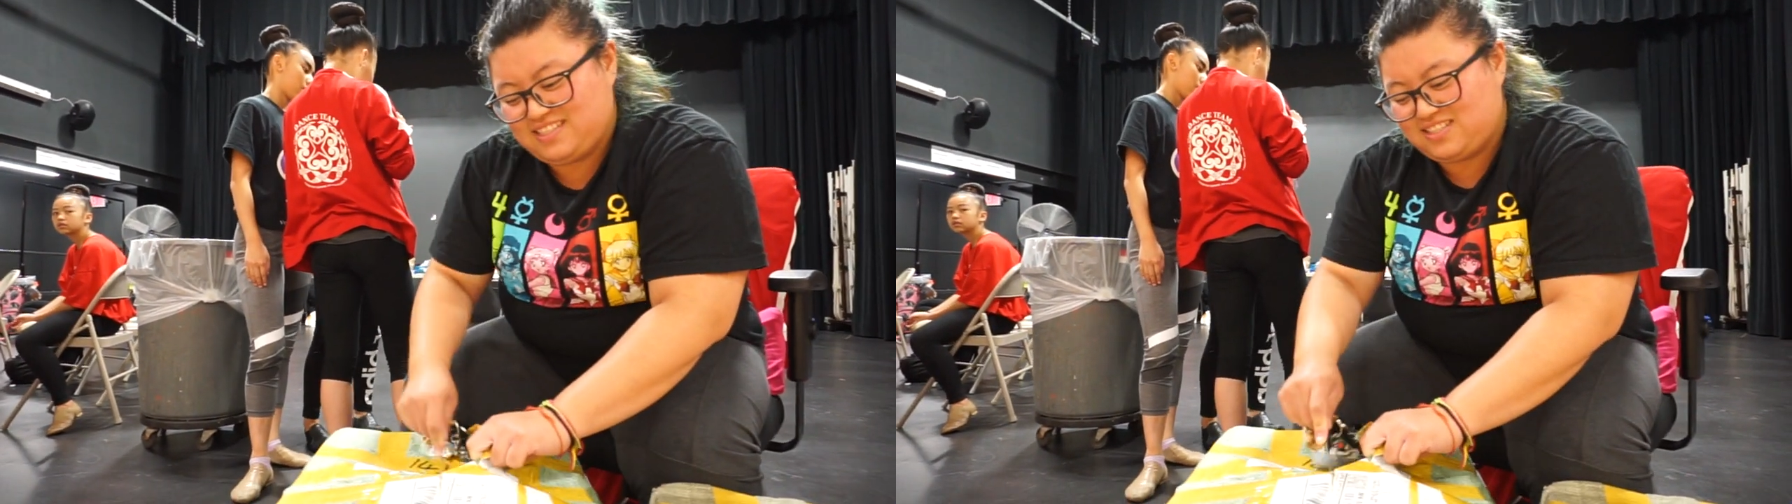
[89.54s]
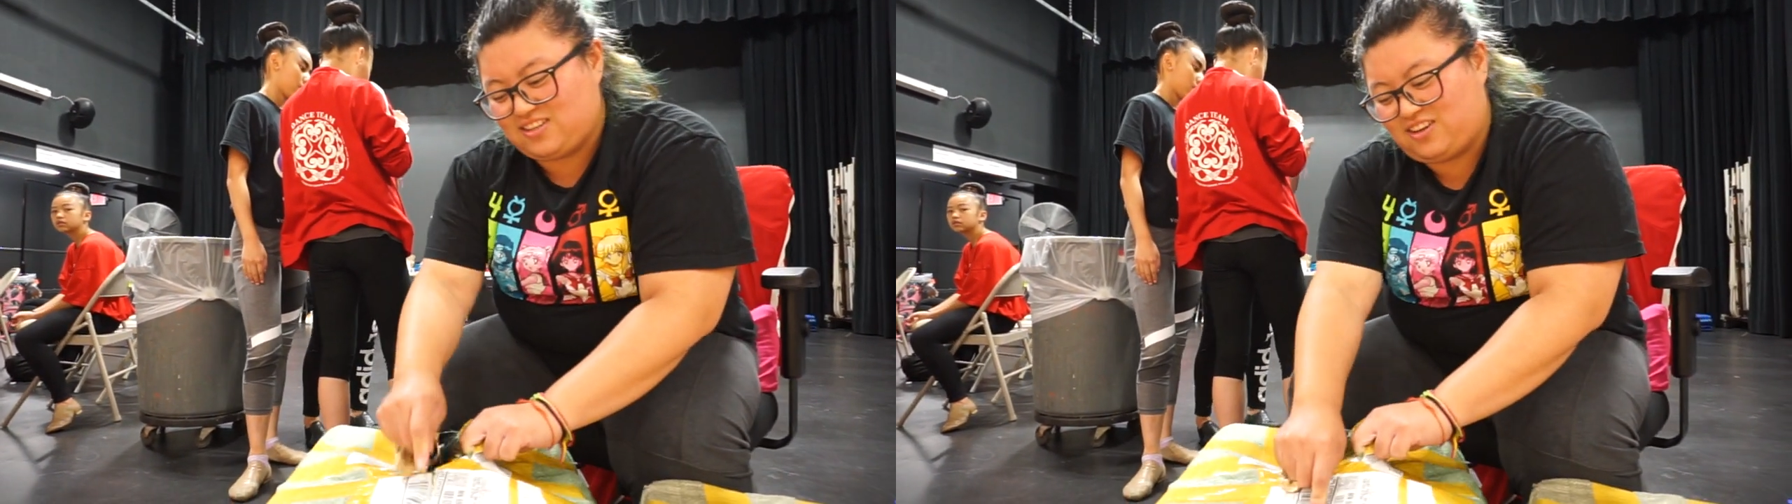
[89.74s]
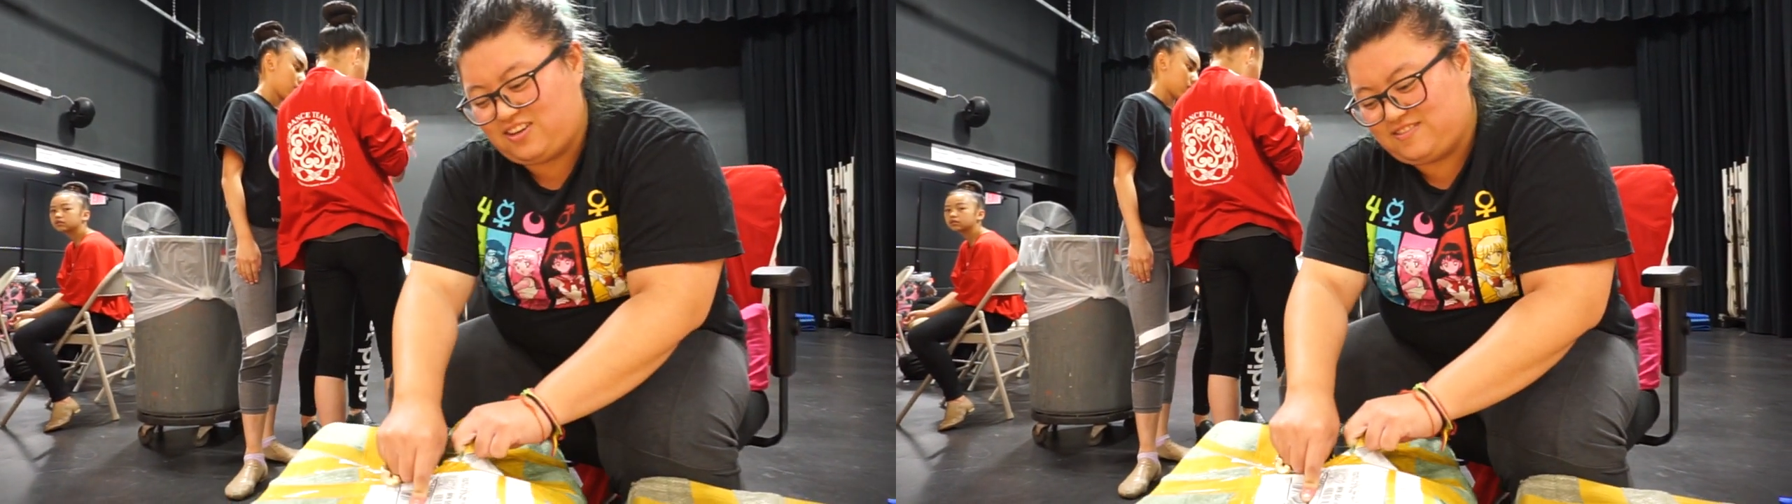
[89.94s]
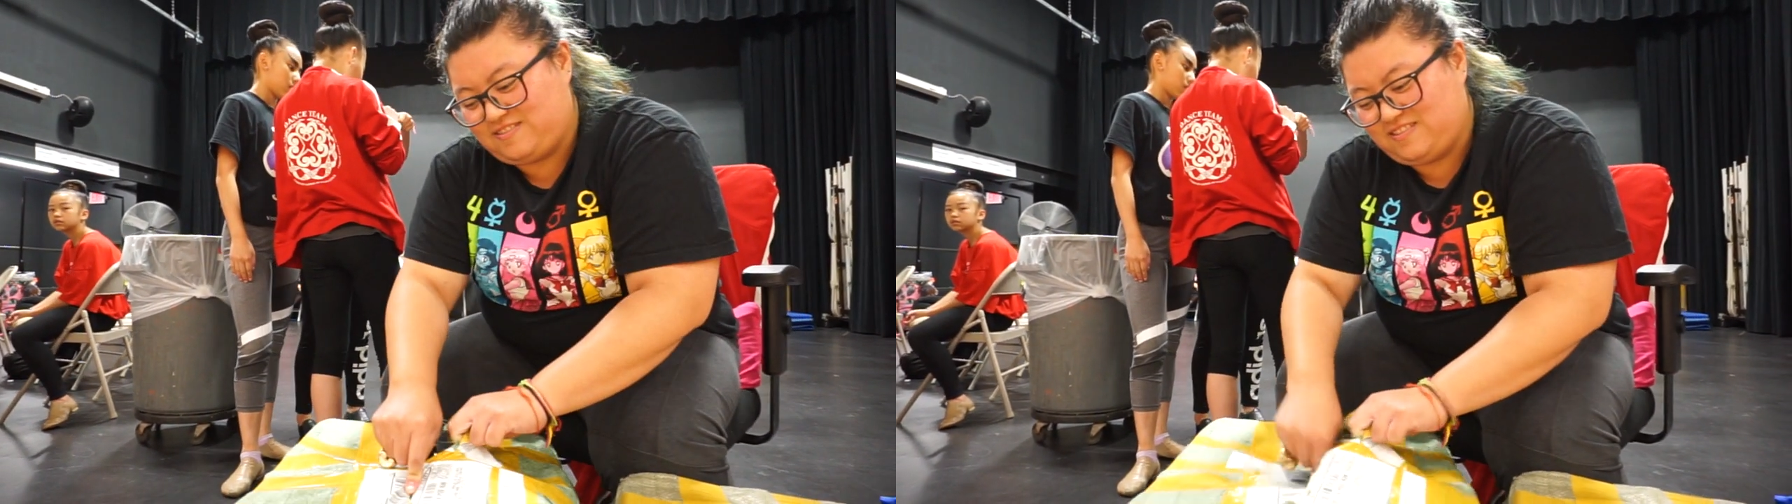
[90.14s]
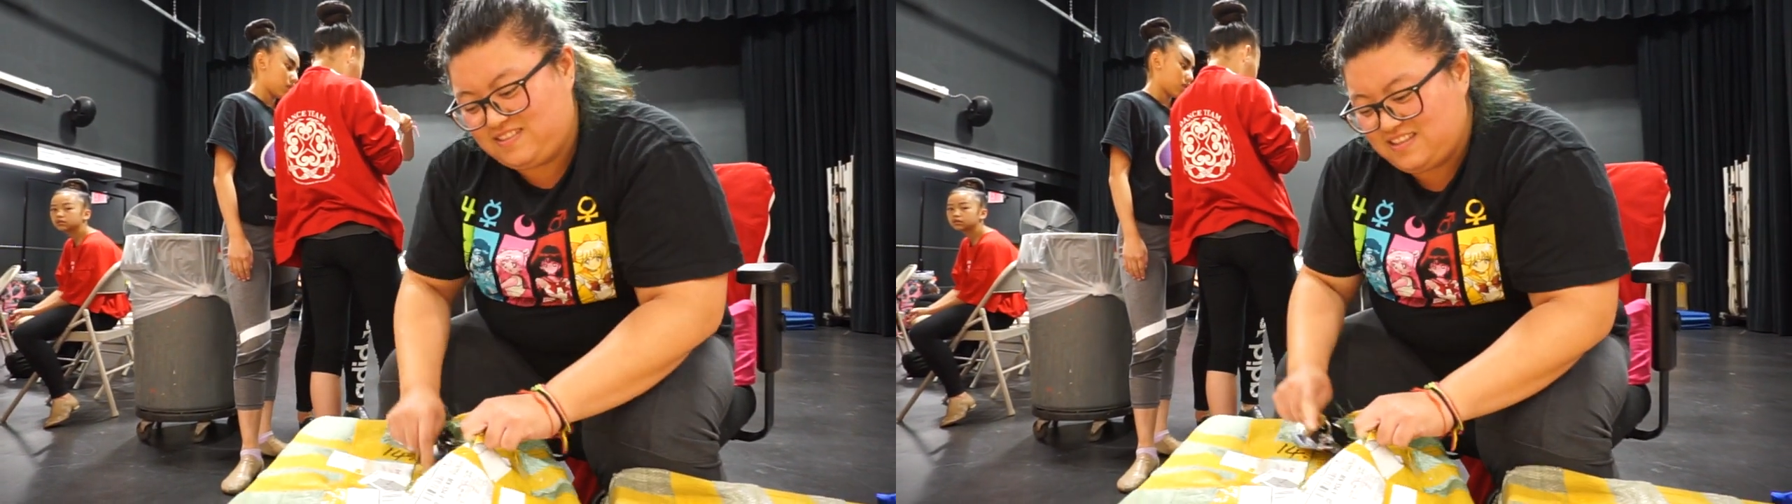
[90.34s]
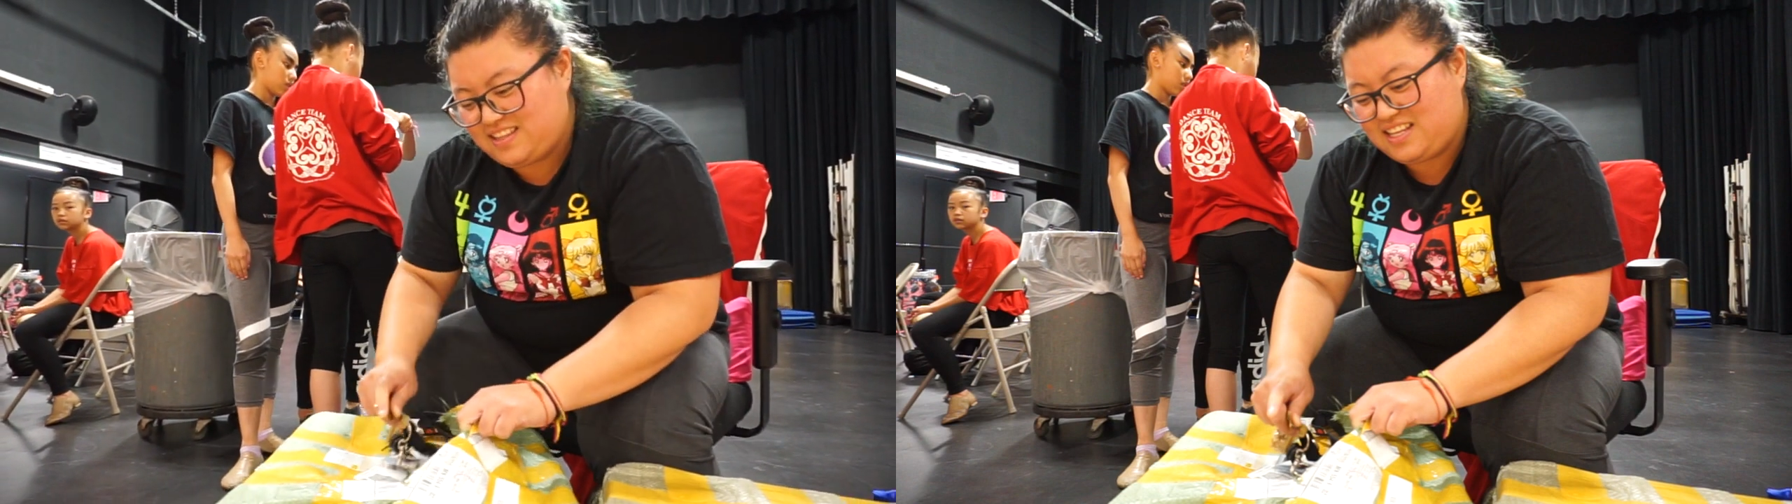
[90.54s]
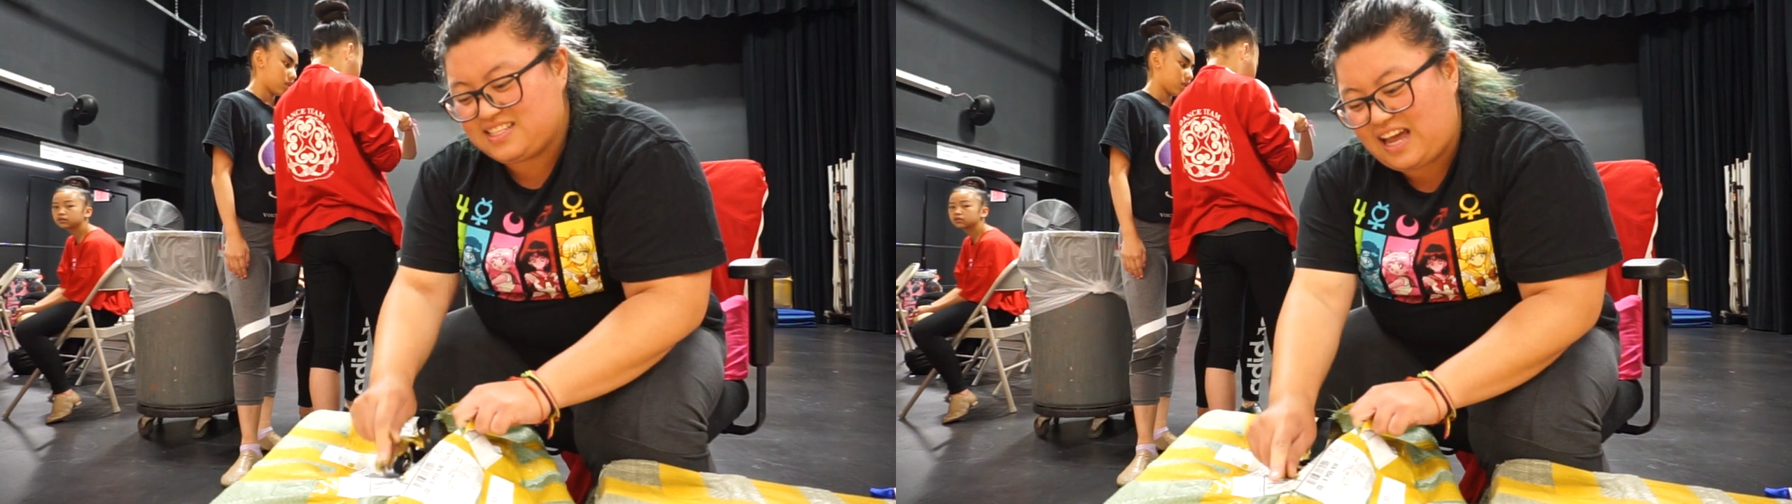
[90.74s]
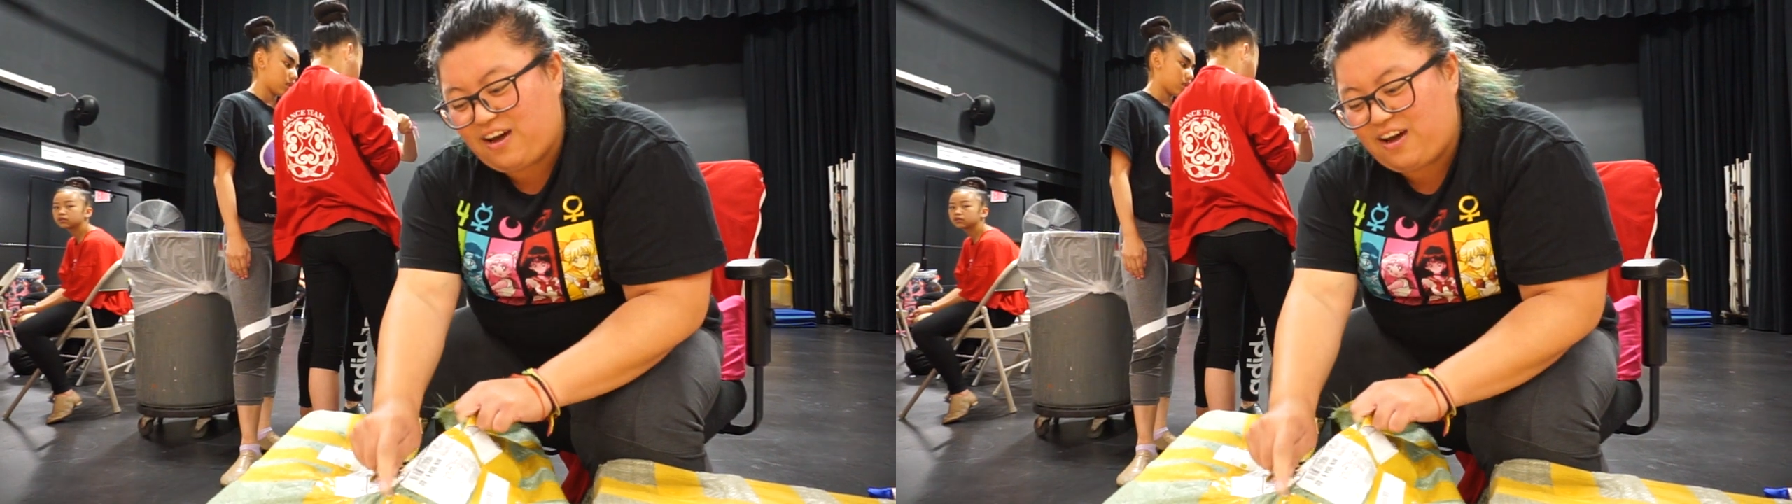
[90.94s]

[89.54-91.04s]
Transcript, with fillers: So this